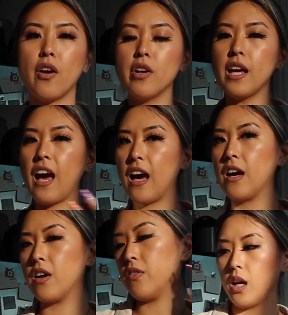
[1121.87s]
I already
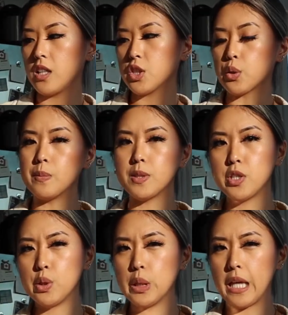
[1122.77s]
have a
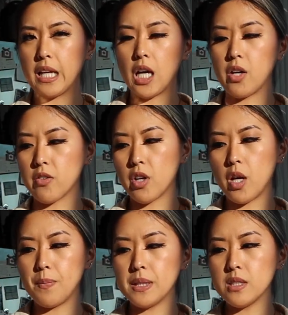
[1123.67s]
swimsuit, like,
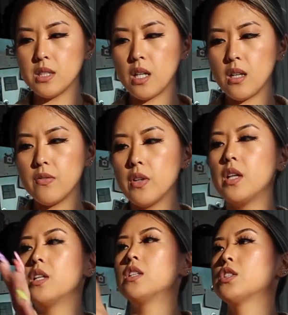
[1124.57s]
cover-up and
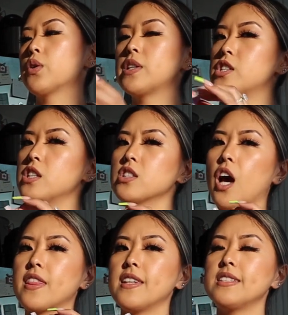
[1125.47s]
stuff. So I just
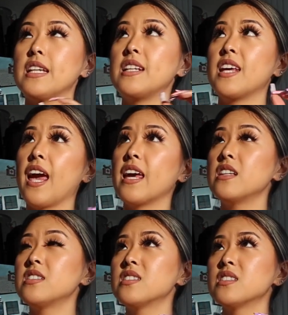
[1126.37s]
got this in
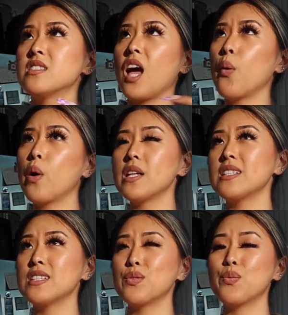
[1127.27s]
case I
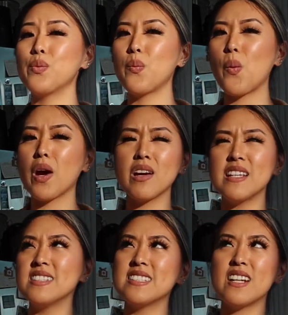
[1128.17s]
wanted to wear it
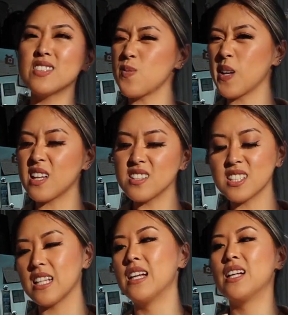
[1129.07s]
instead of something
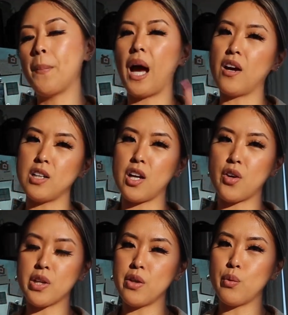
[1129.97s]
else. But I
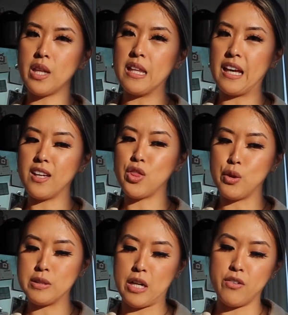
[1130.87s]
already really like
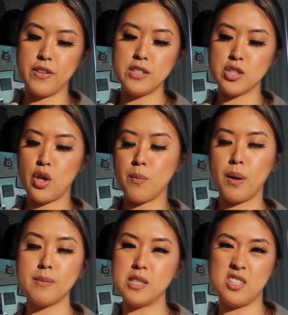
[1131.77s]
those outfits, so I'm
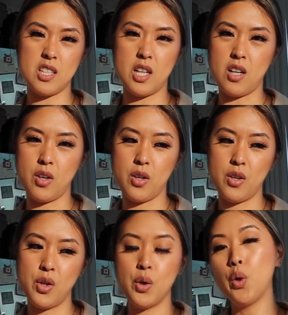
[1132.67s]
probably just gonna
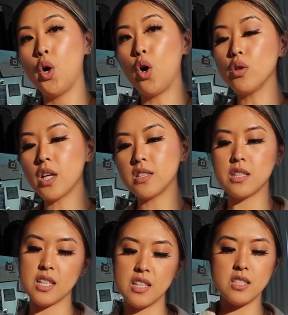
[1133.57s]
hold on
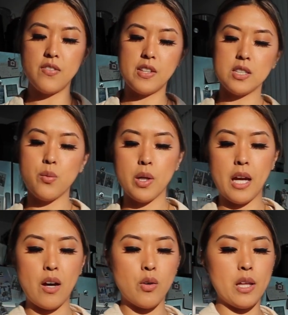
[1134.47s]
to this if it doesn't work out.